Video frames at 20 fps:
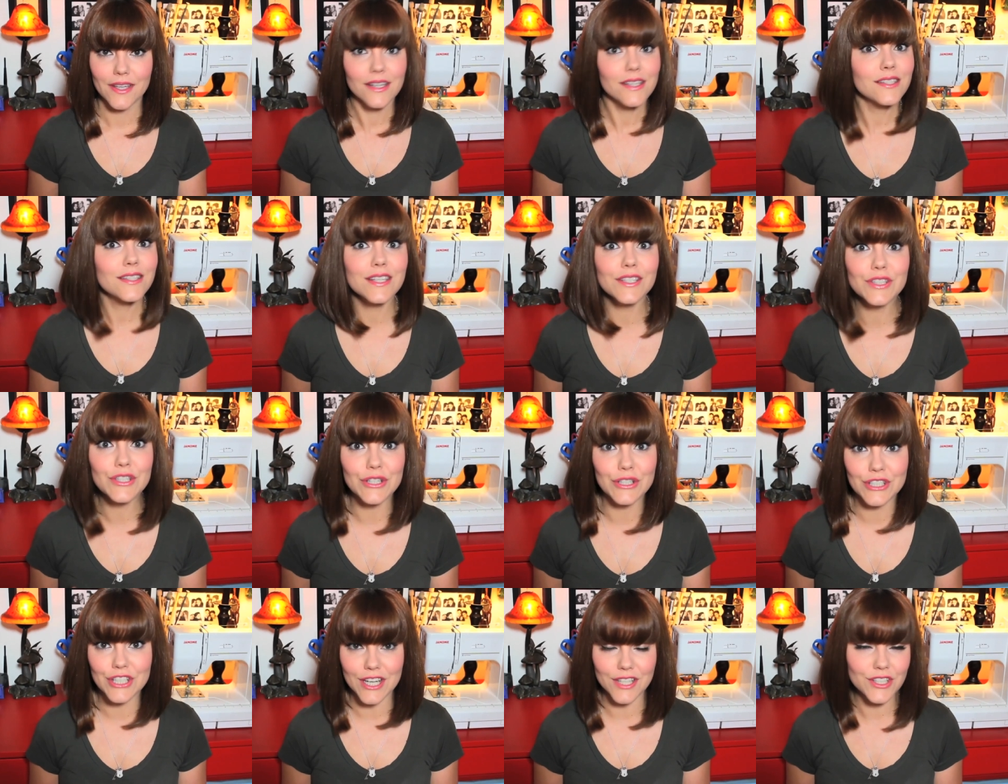Since
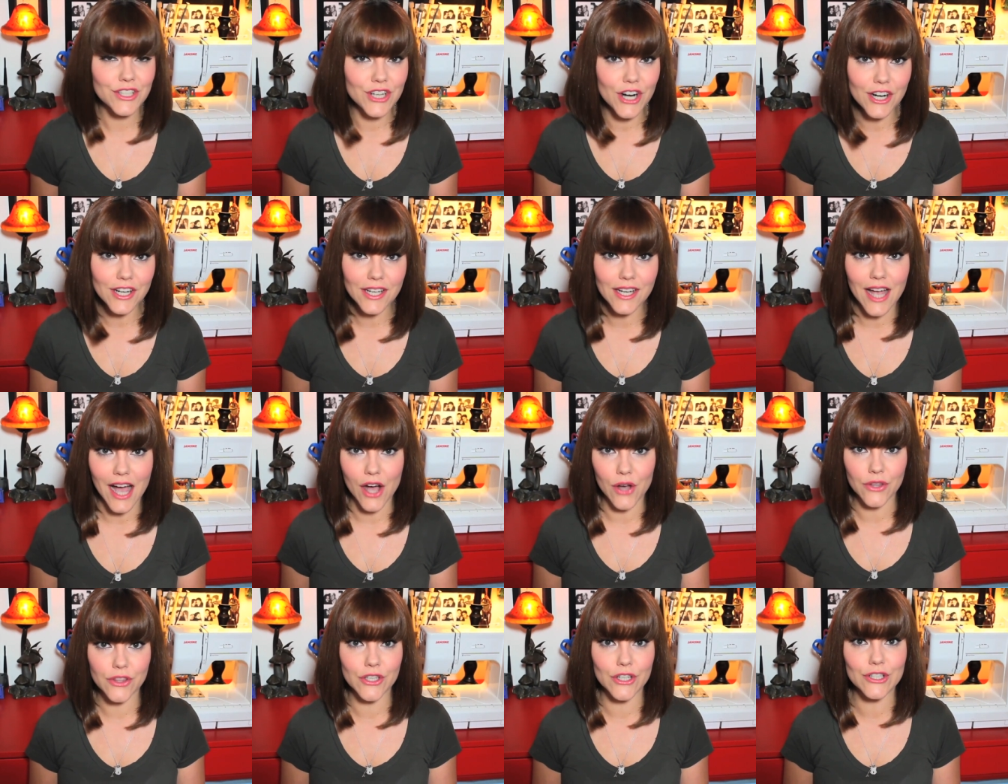you're just starting
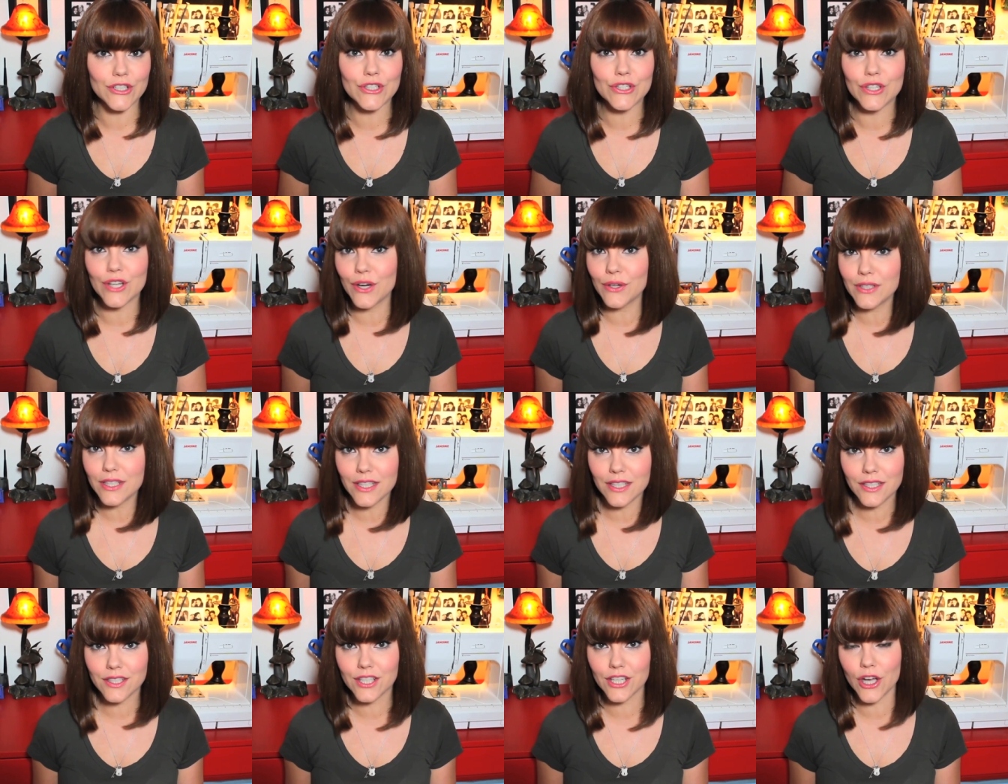out, there's no
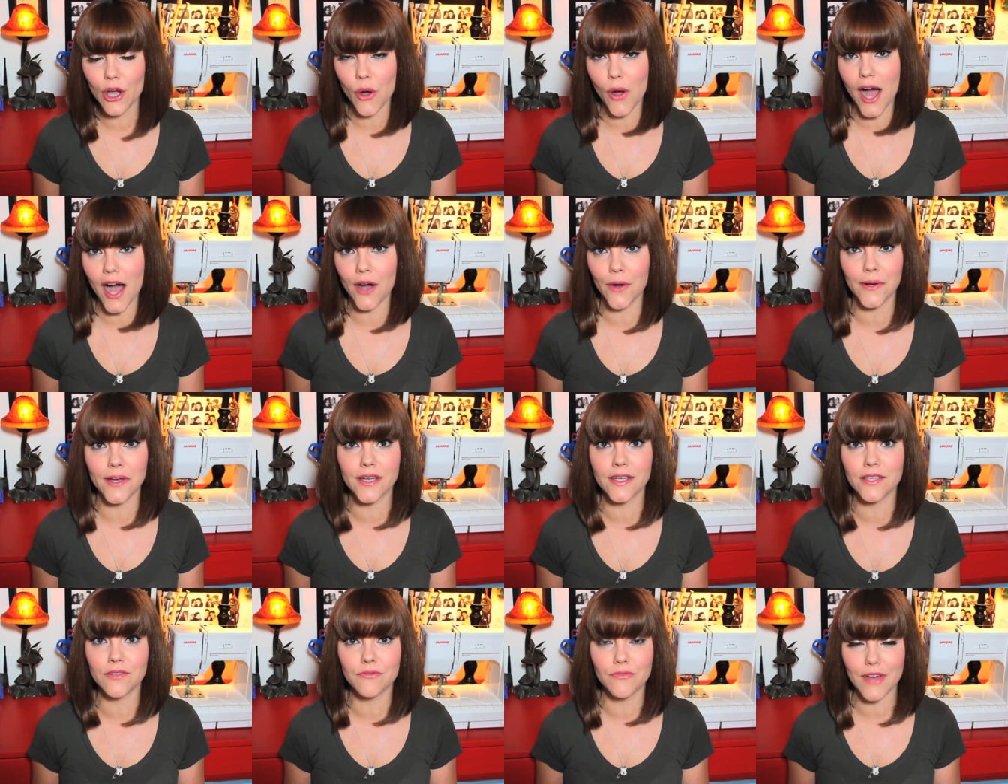need to go out
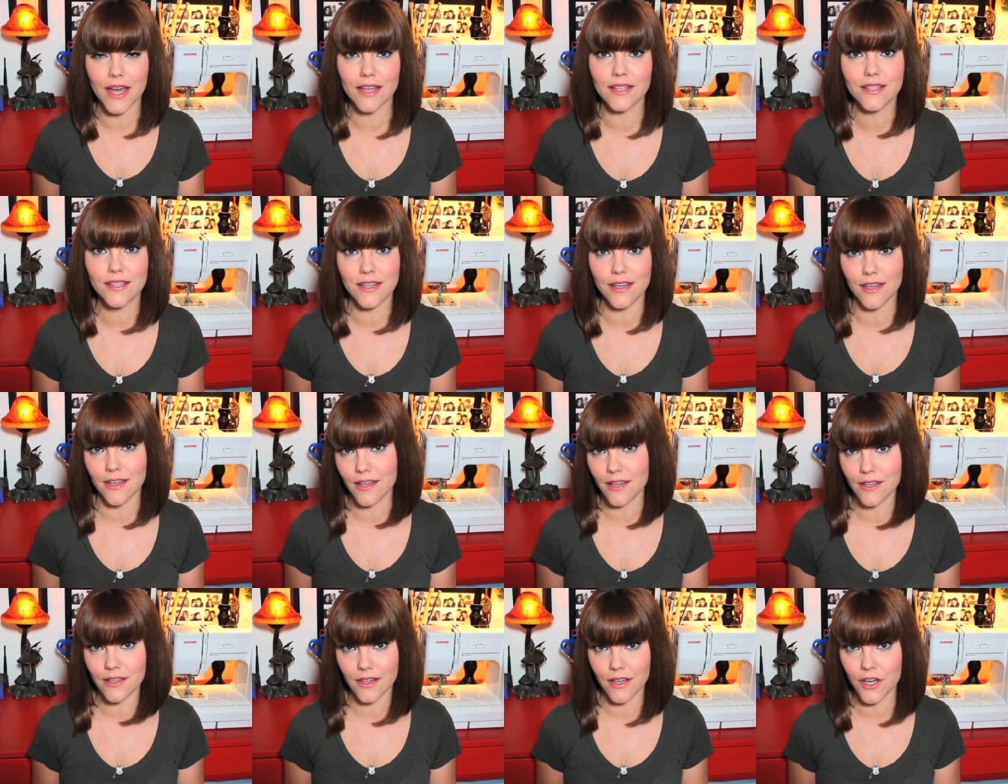and invest
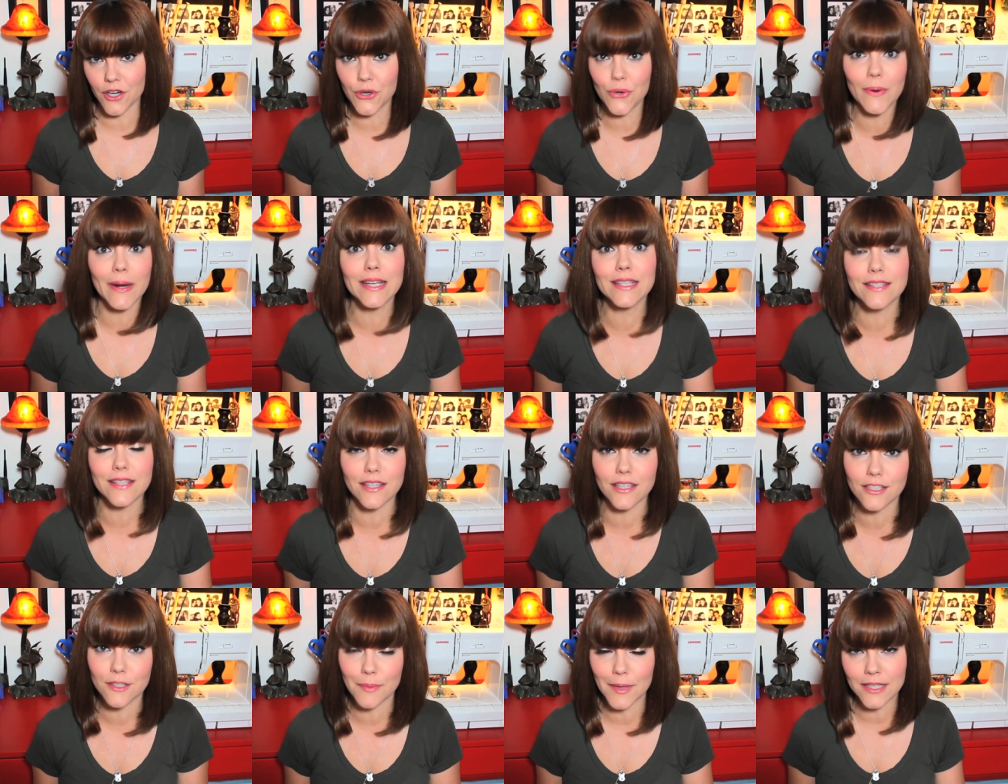in a crazy
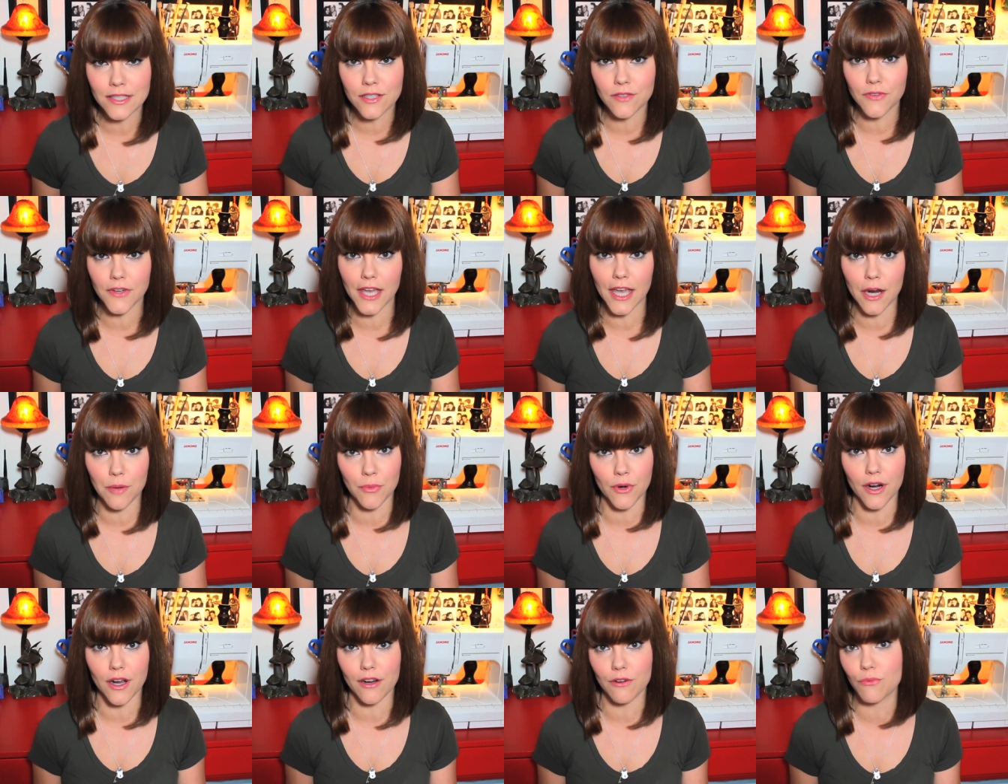expensive
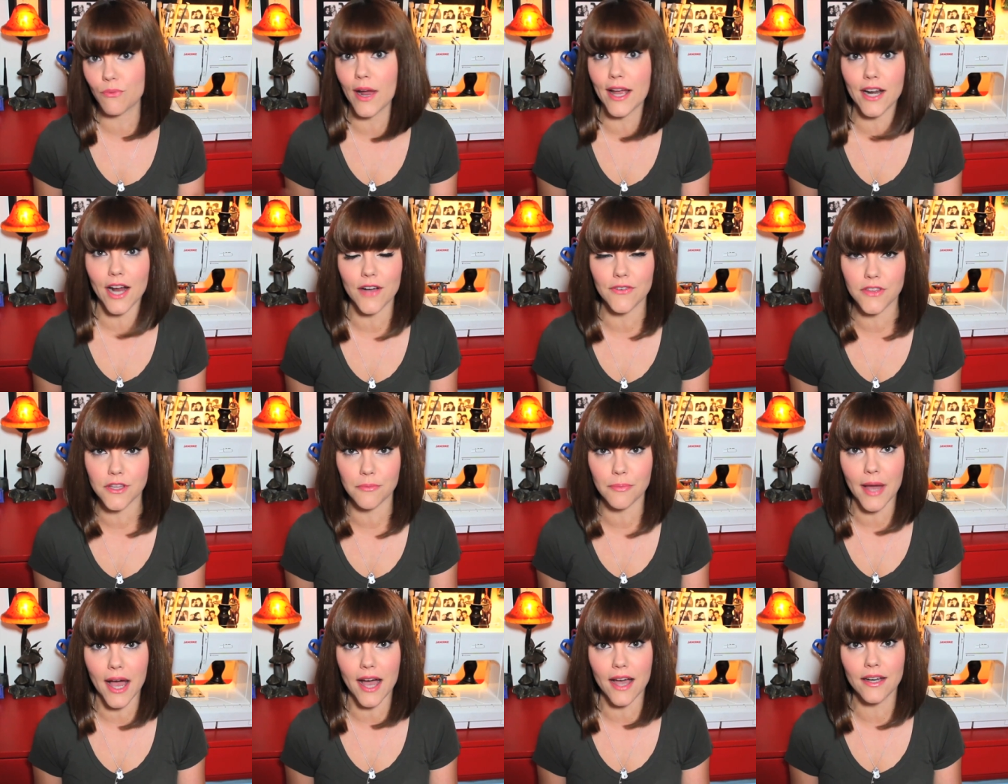camera right off the
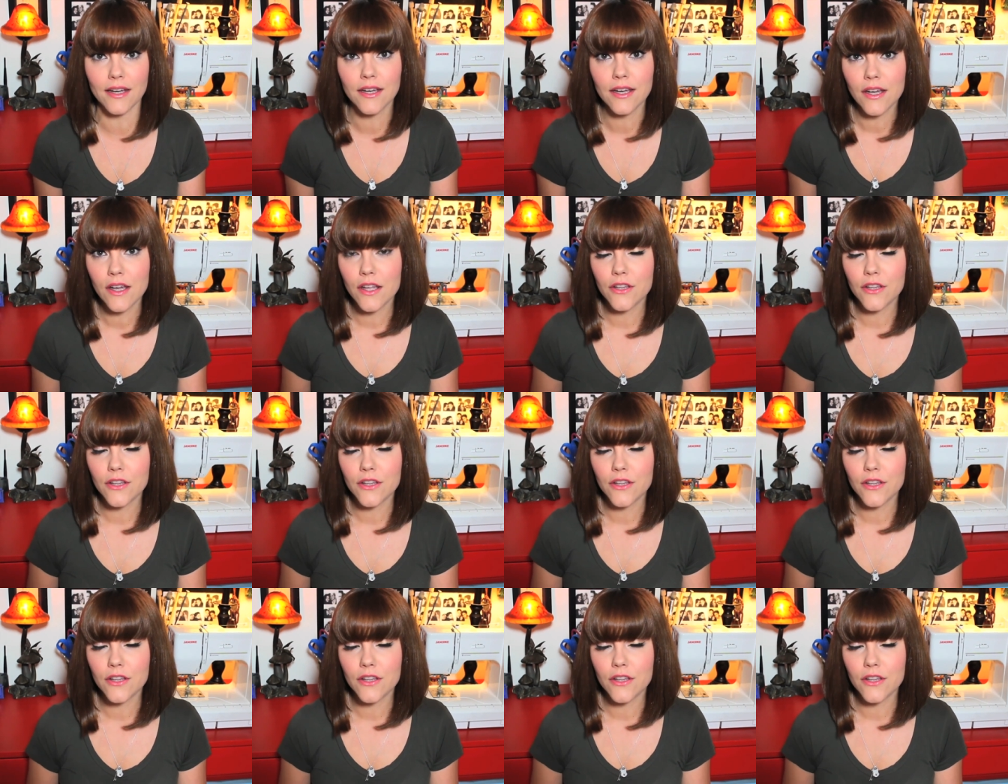bat.